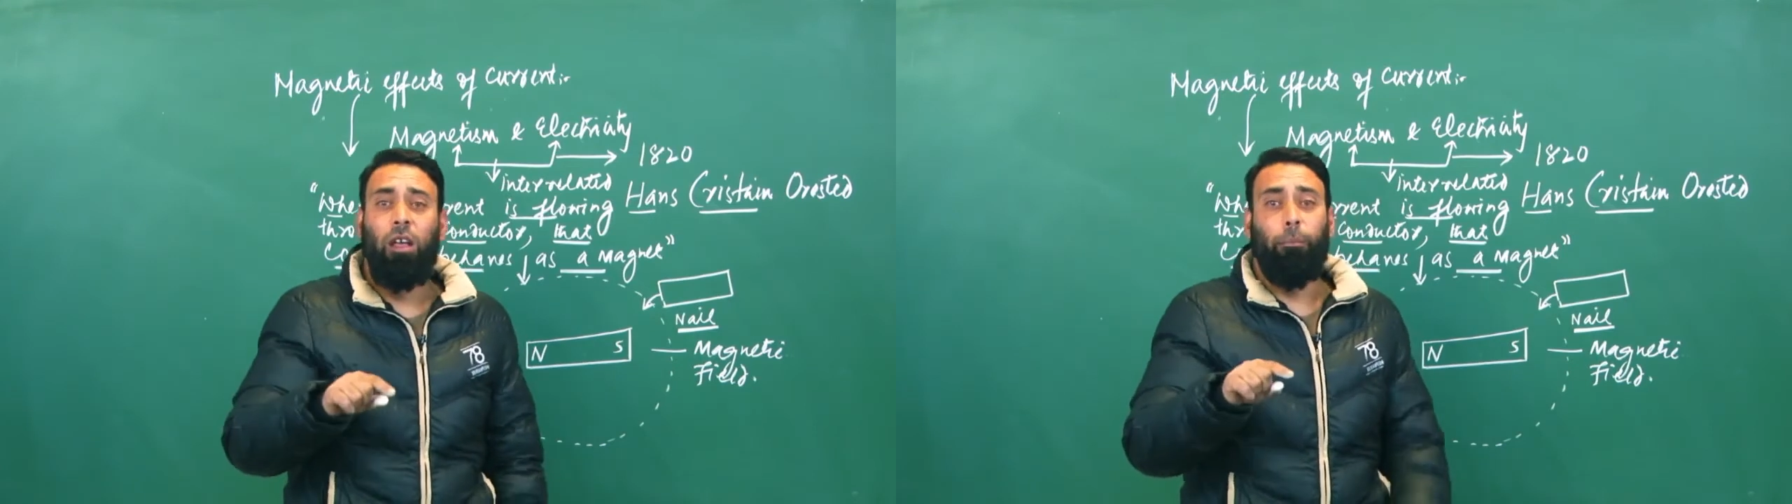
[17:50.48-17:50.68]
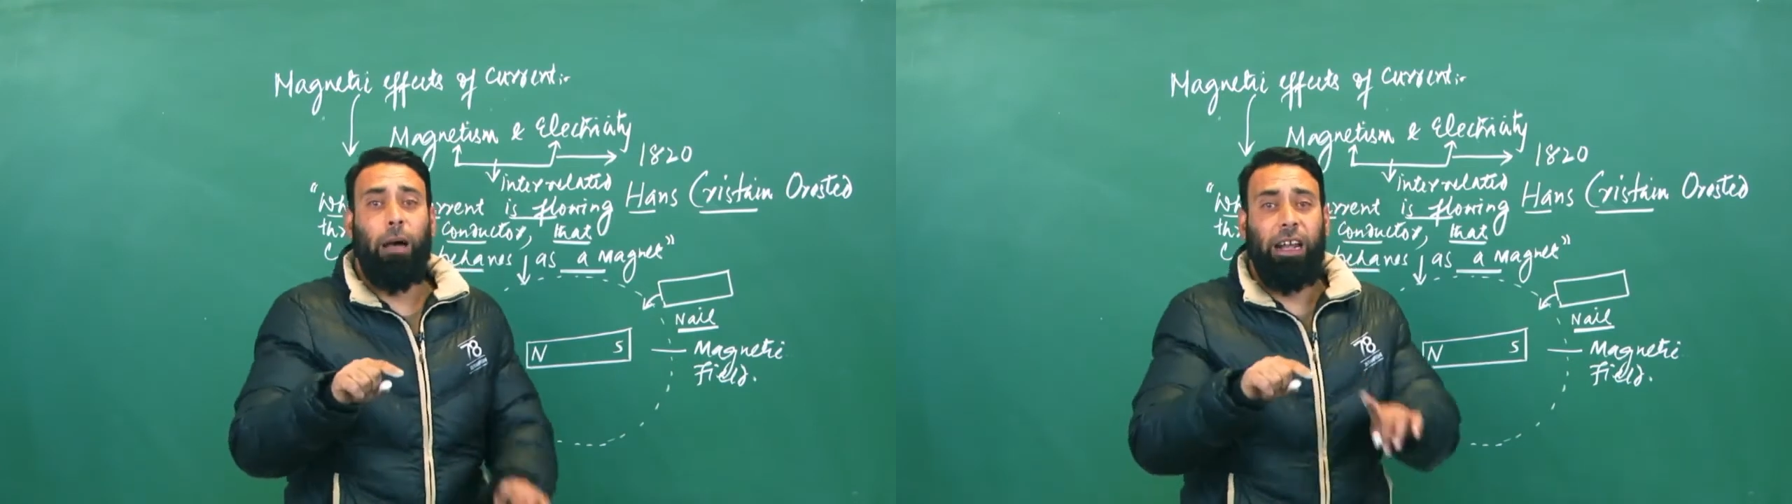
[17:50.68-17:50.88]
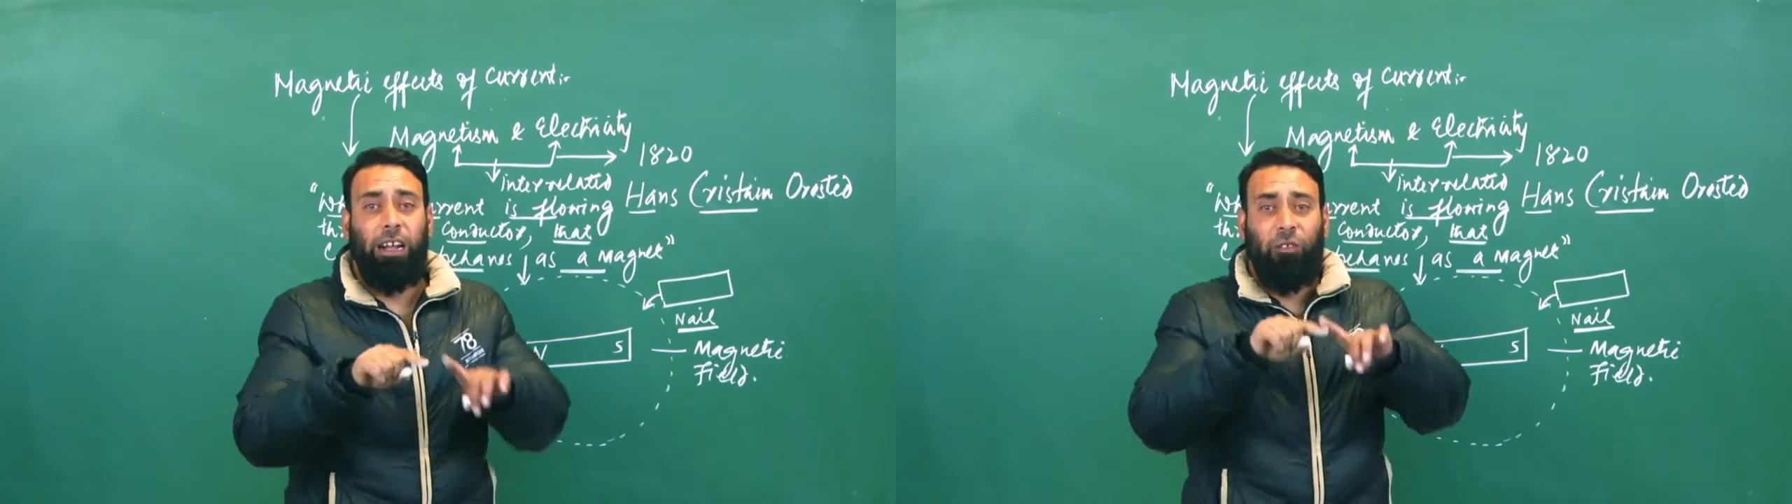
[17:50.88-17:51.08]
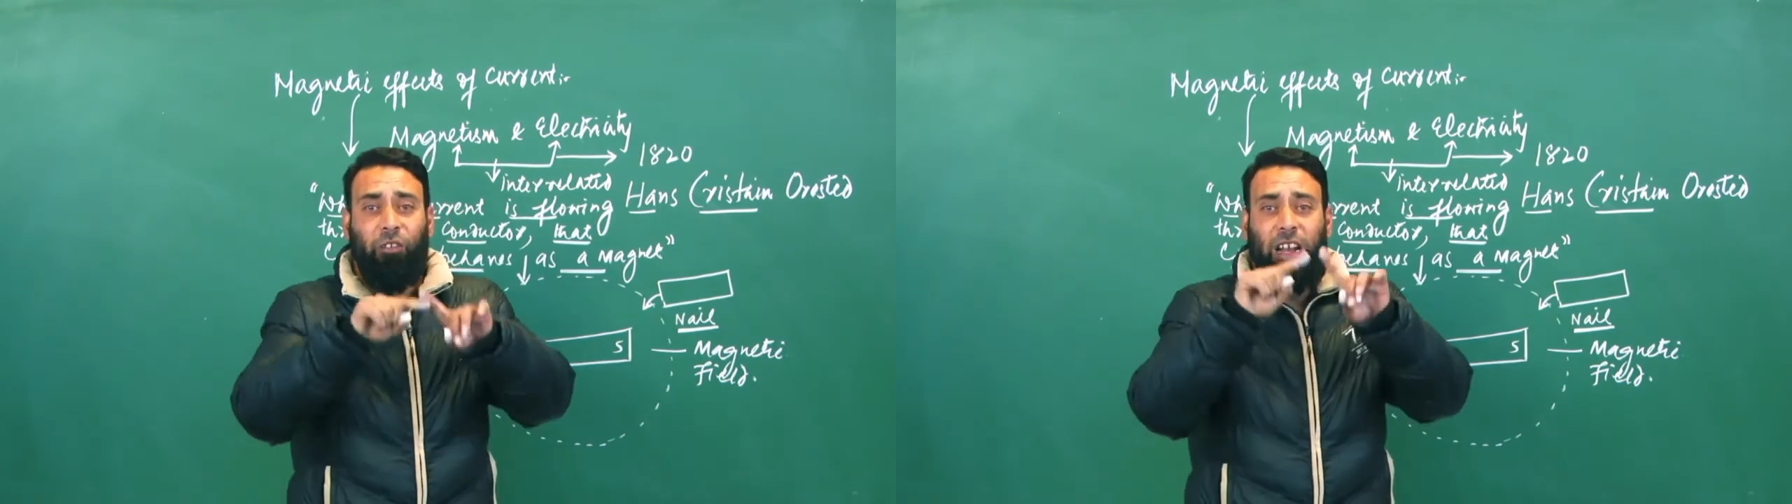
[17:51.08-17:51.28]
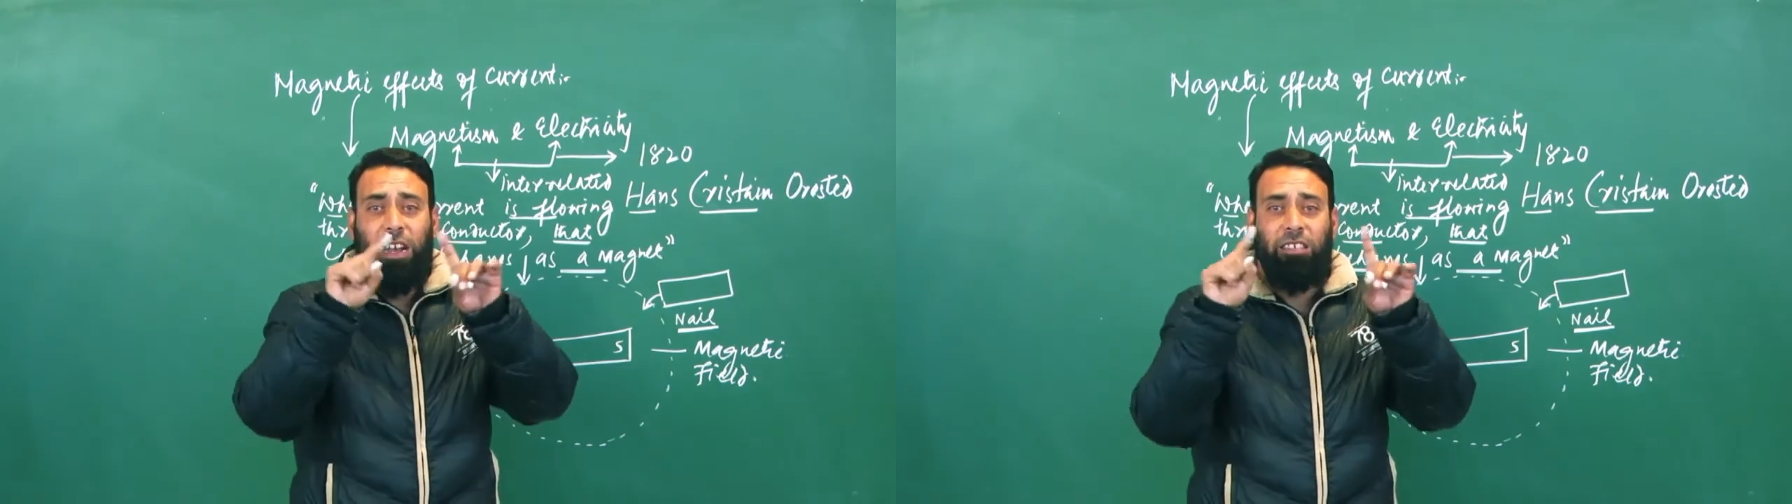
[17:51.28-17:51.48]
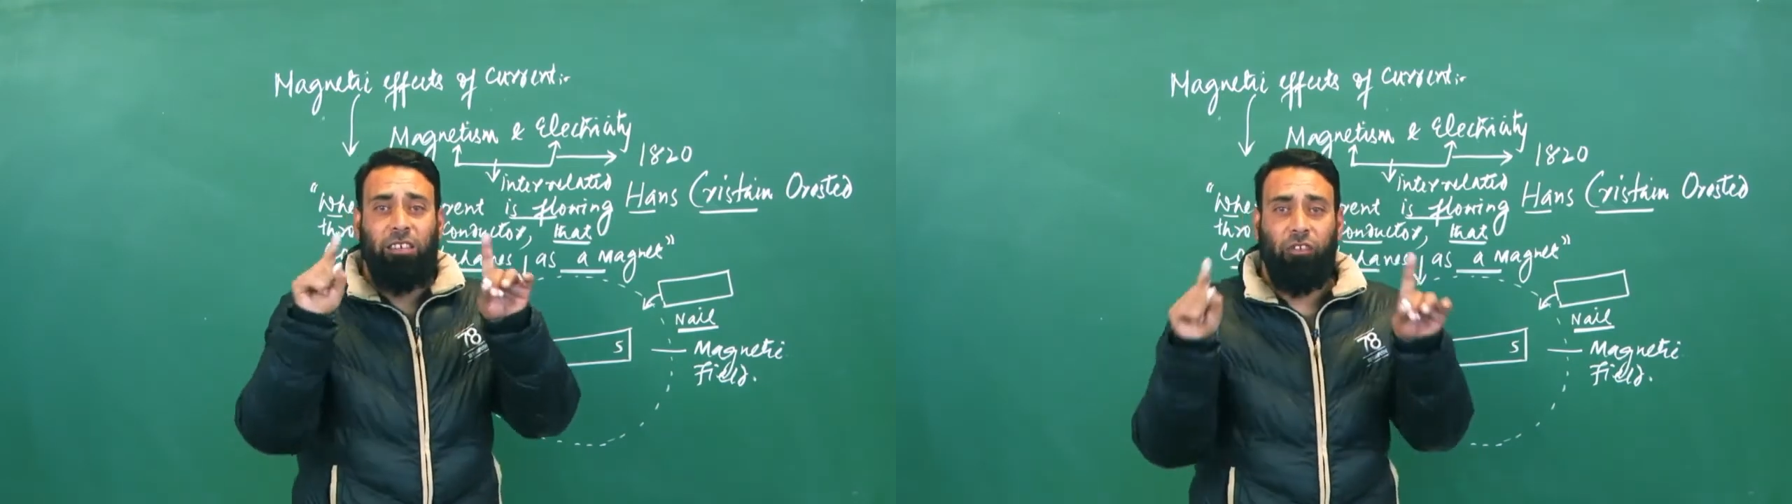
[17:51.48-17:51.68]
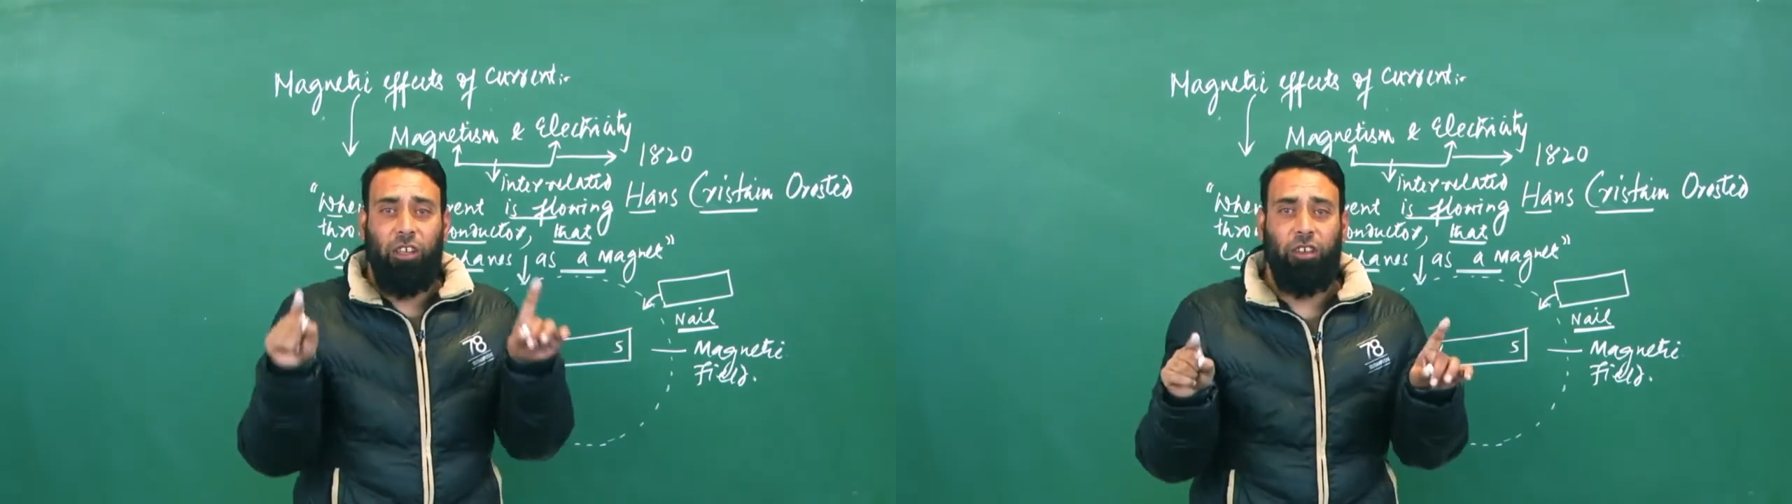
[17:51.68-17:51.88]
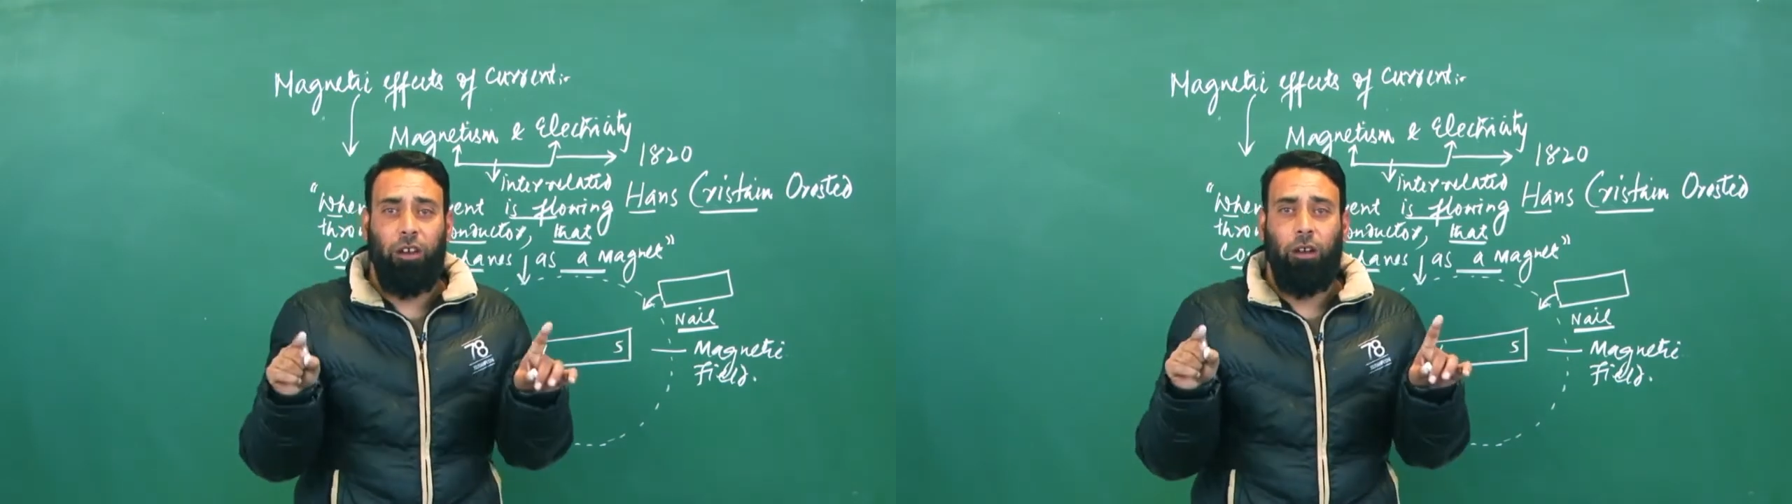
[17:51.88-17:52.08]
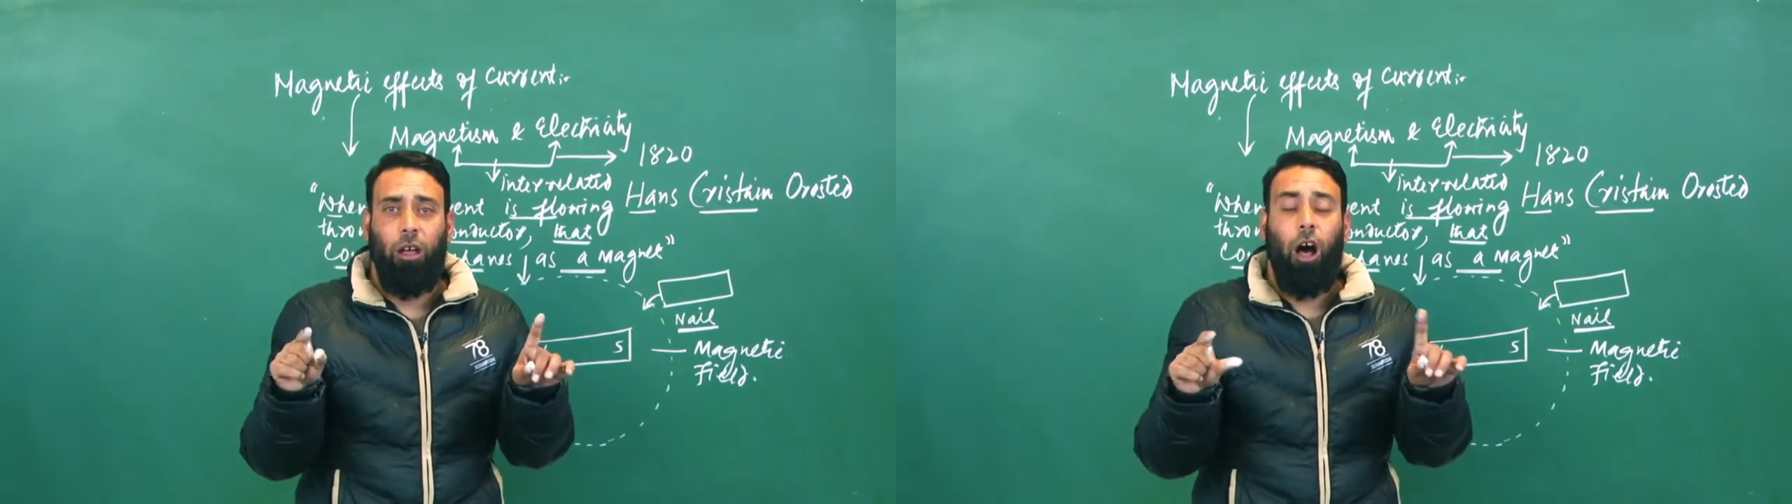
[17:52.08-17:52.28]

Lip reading: Magnetic field is a region